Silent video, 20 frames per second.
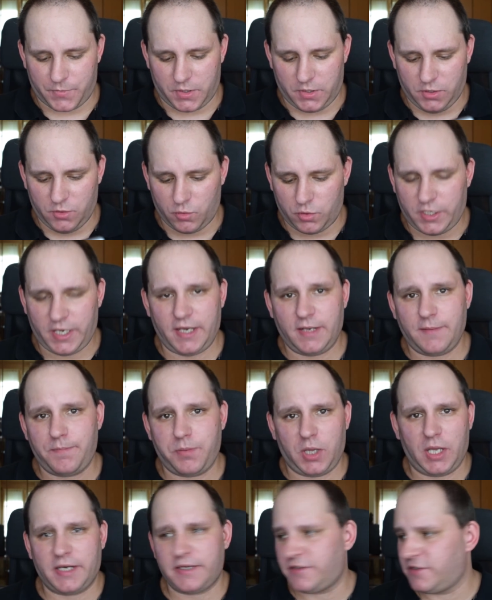you can
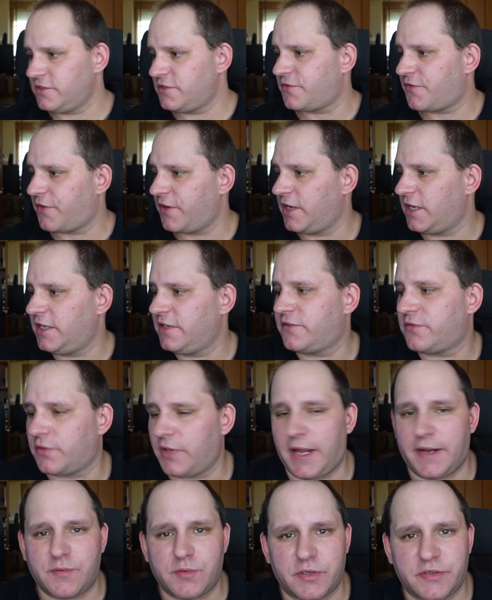plug this thing into an
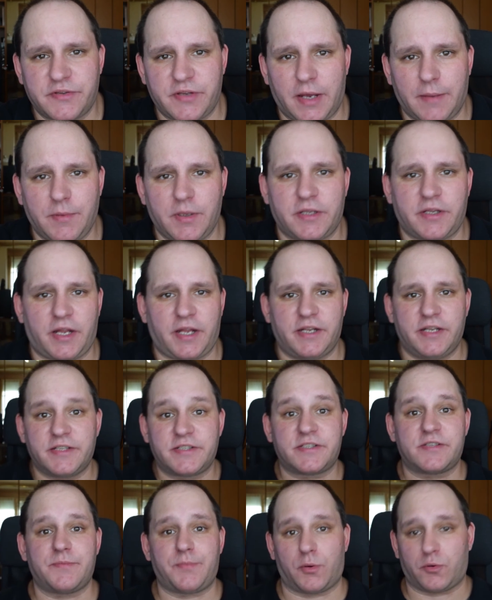Android tablet and
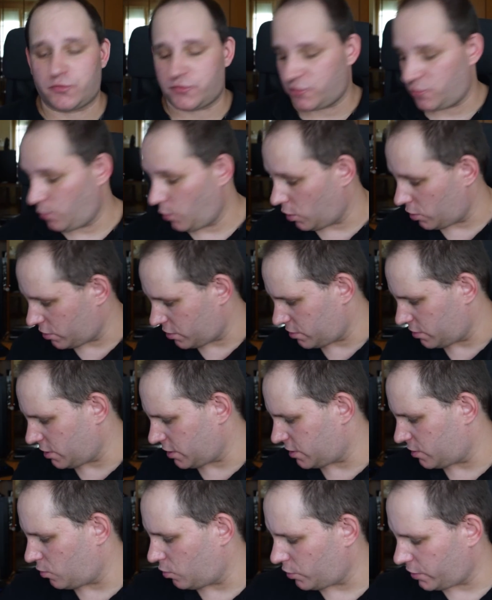it's supposed to work
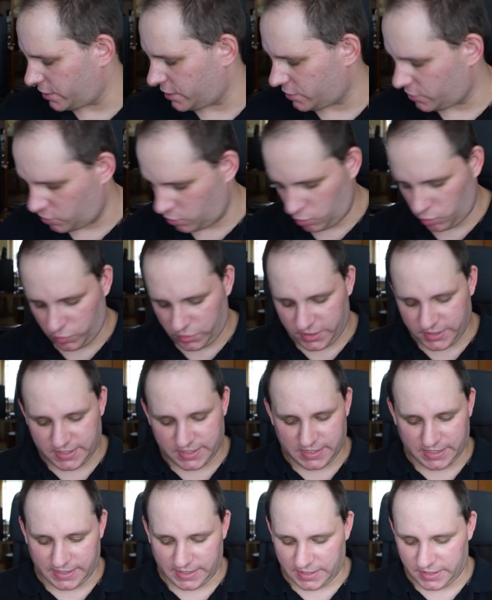according to
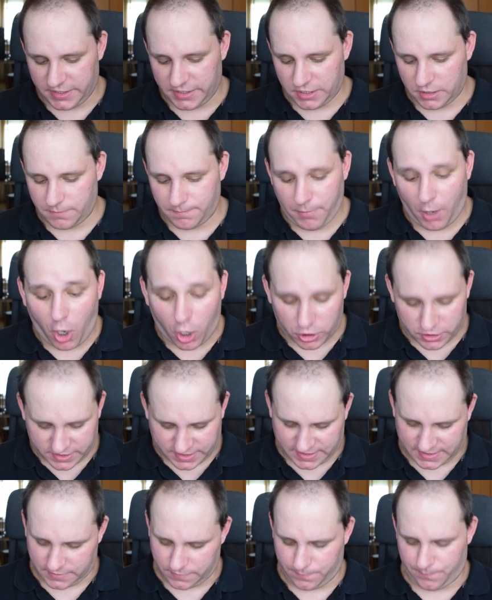this little here
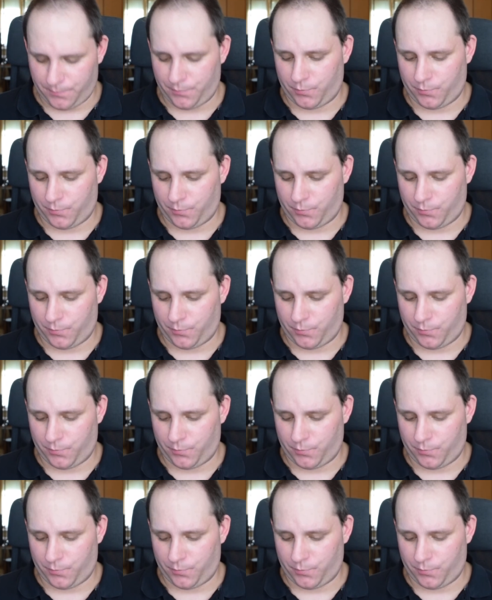box.